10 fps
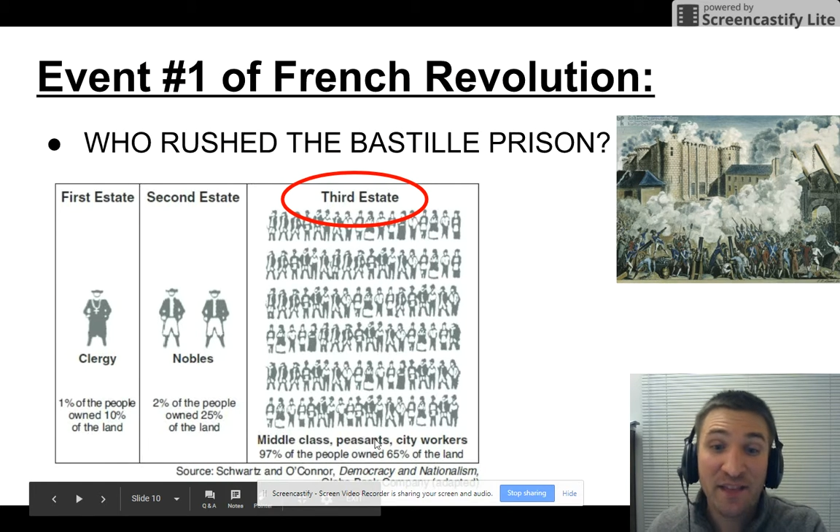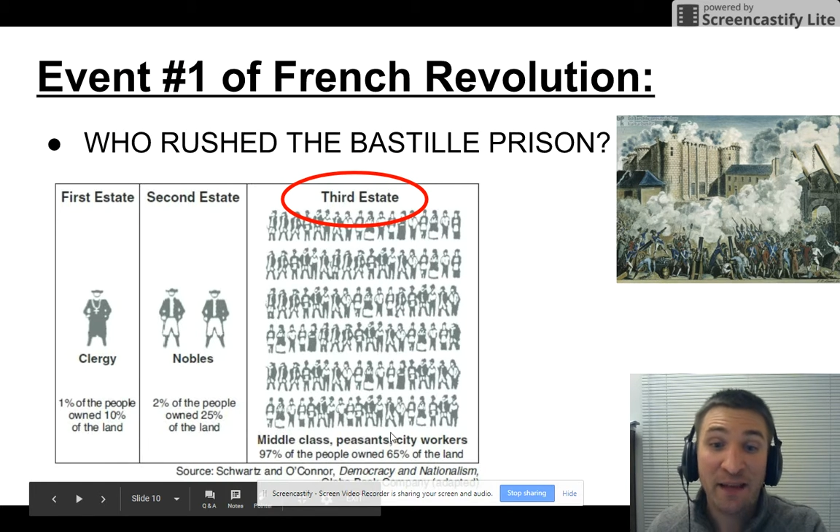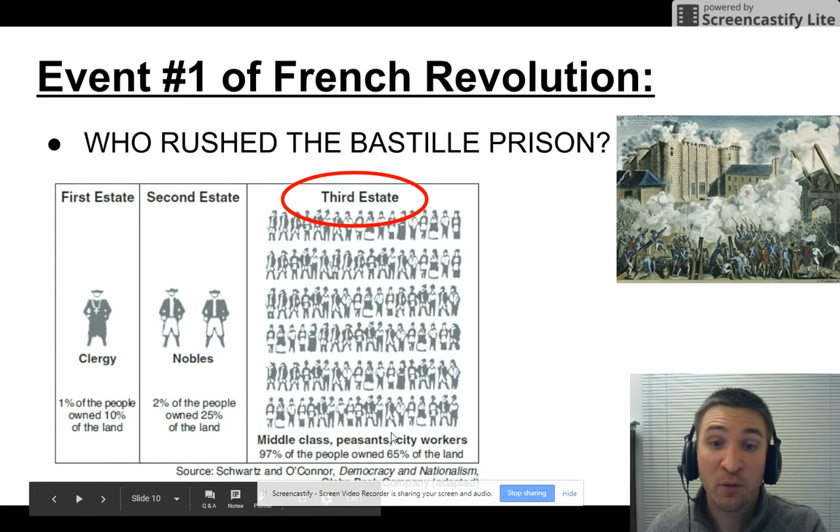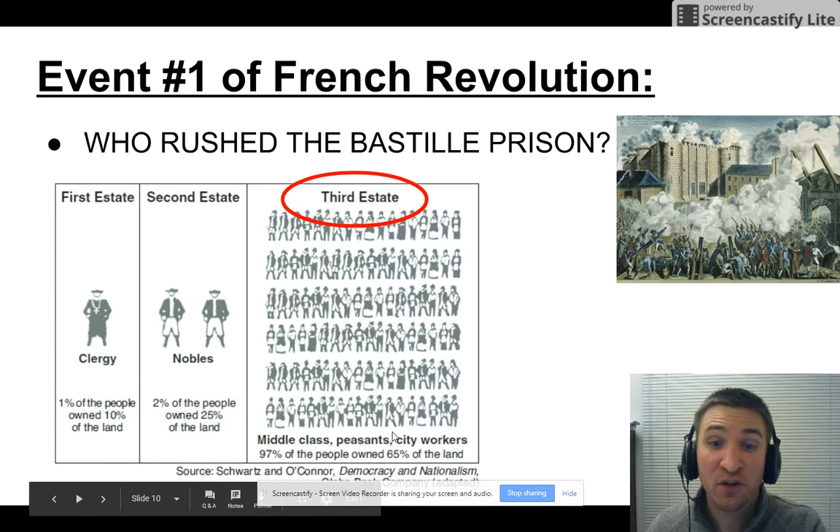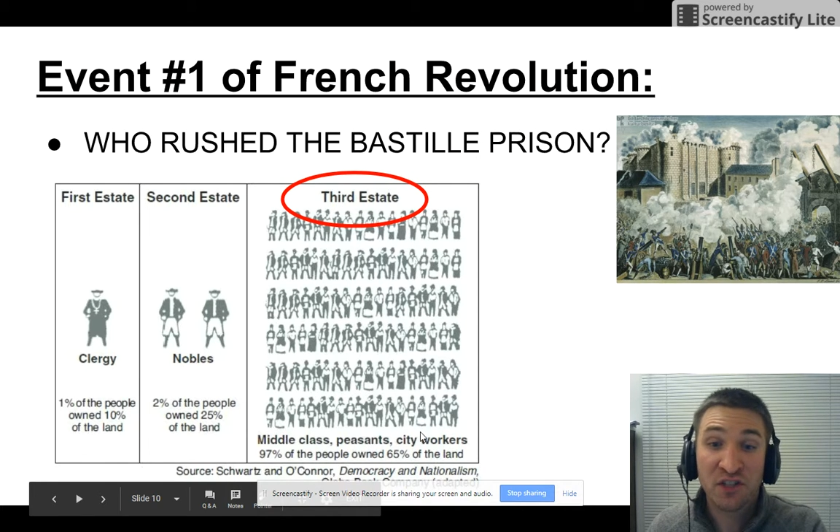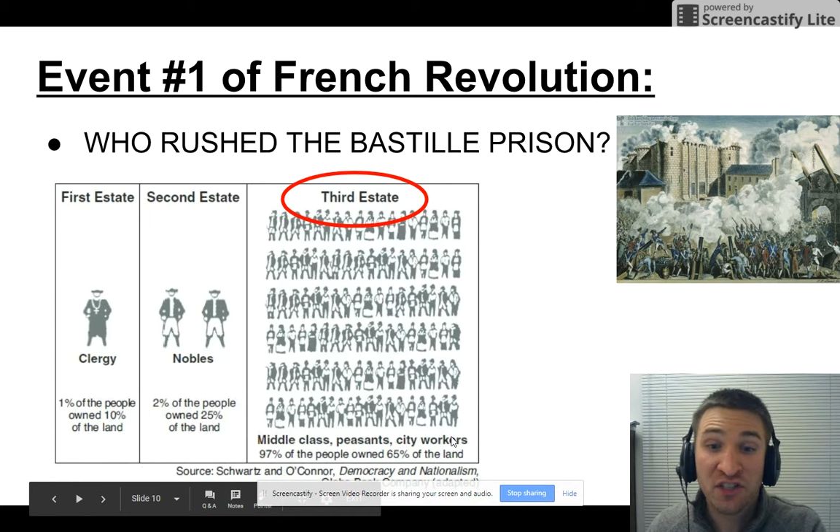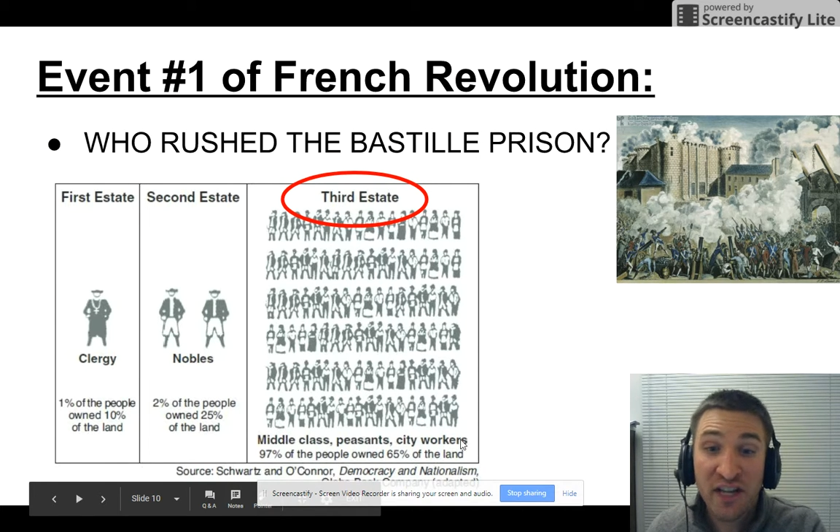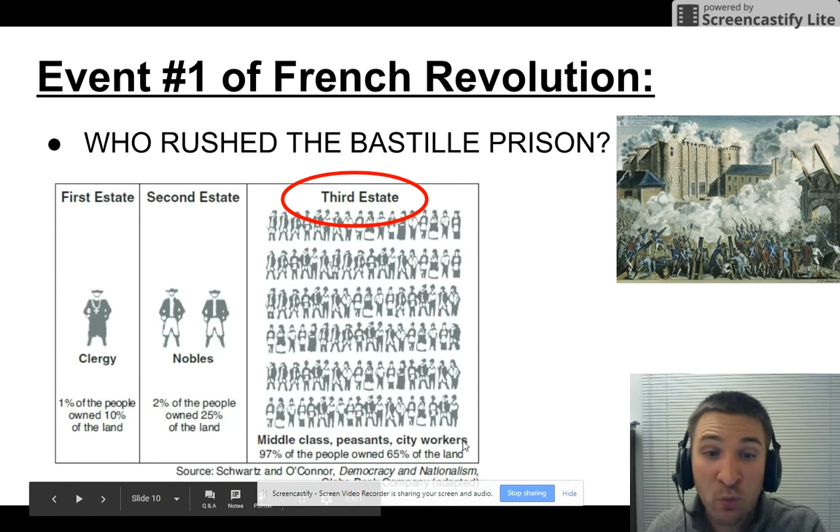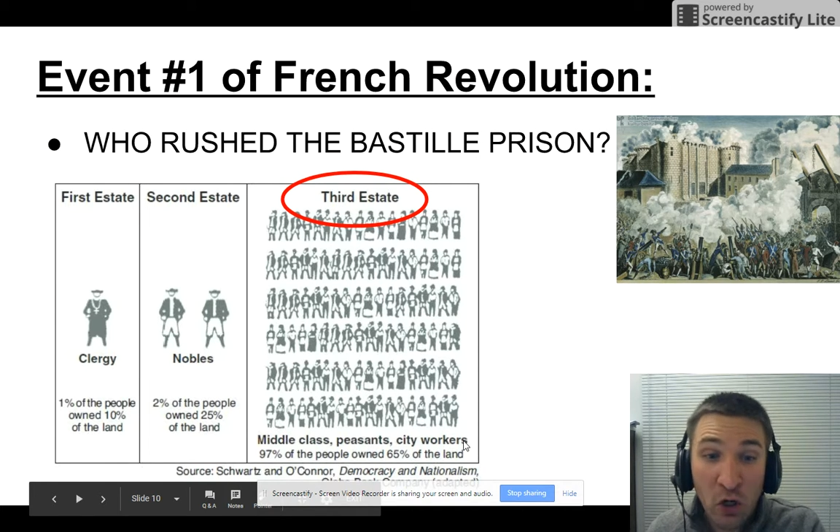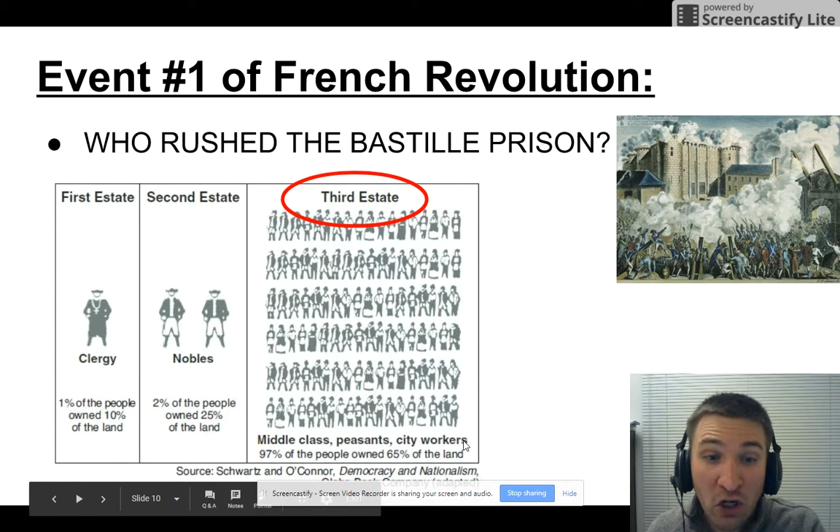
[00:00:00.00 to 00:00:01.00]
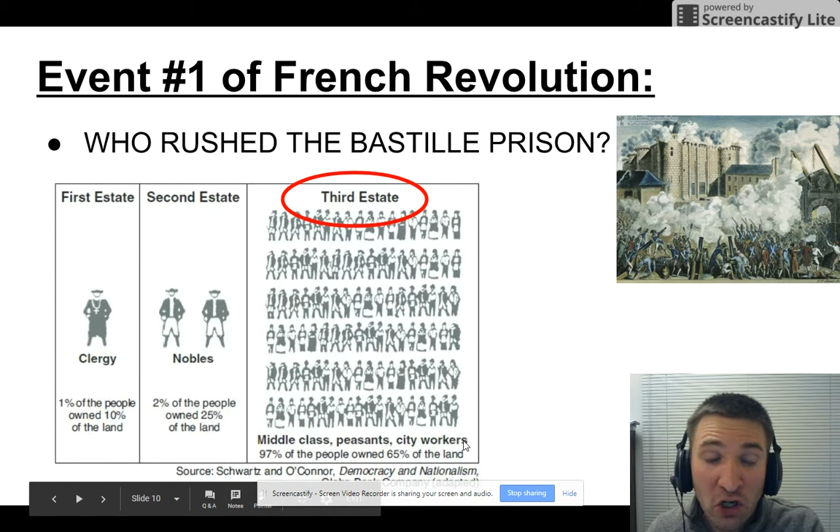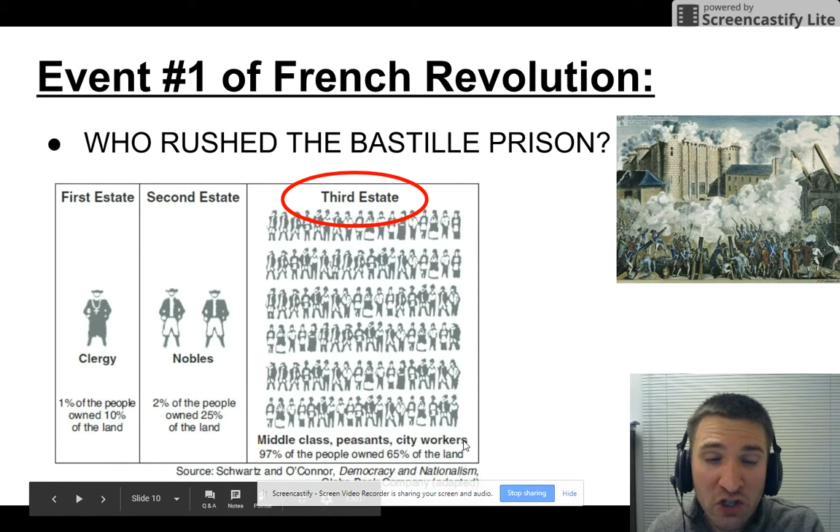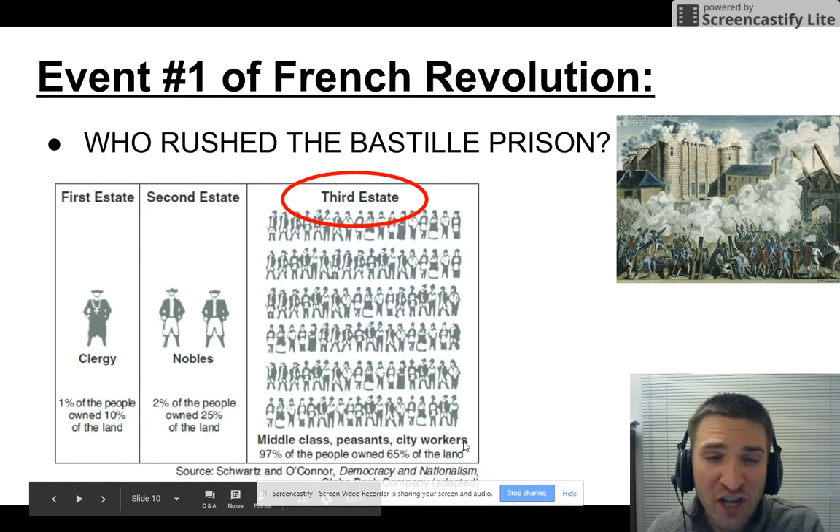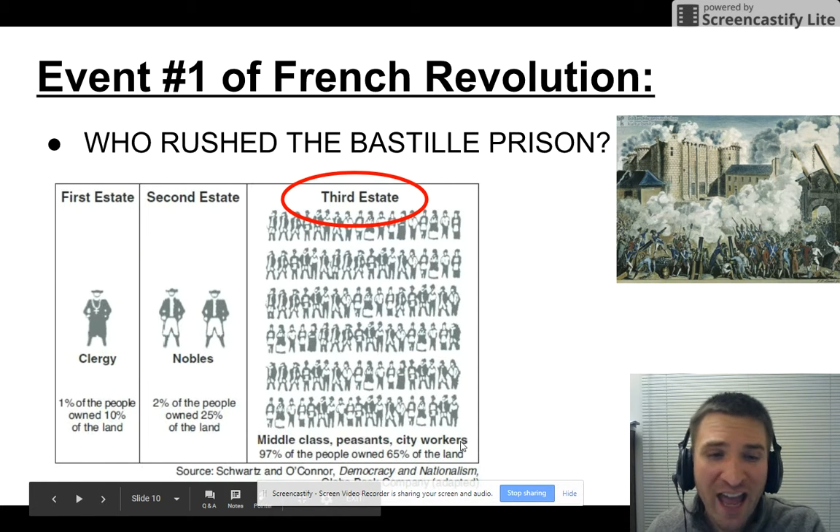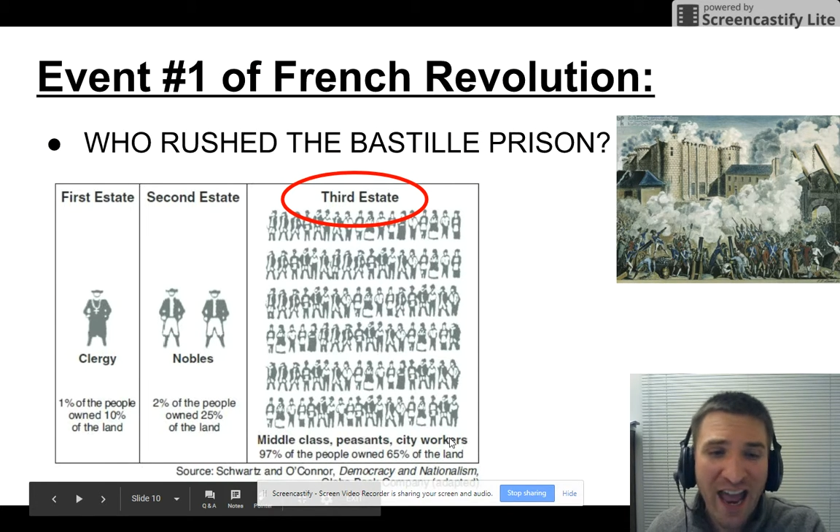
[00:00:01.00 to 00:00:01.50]
they were city
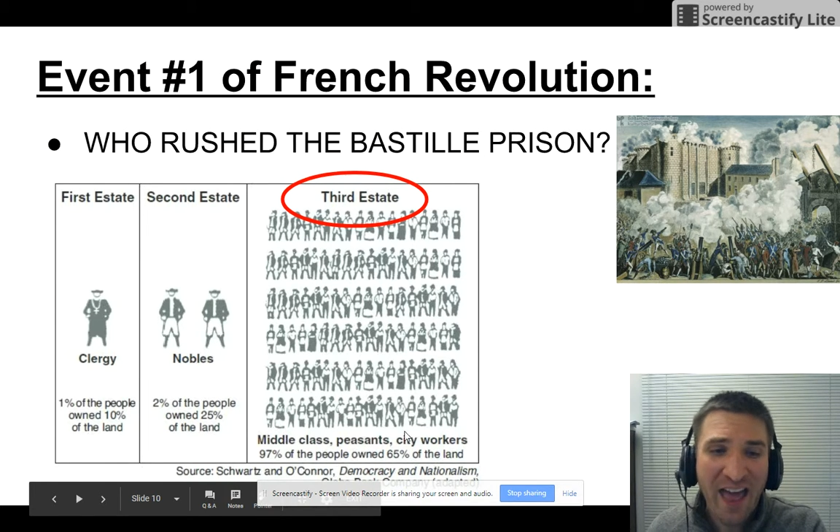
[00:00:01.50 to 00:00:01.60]
workers,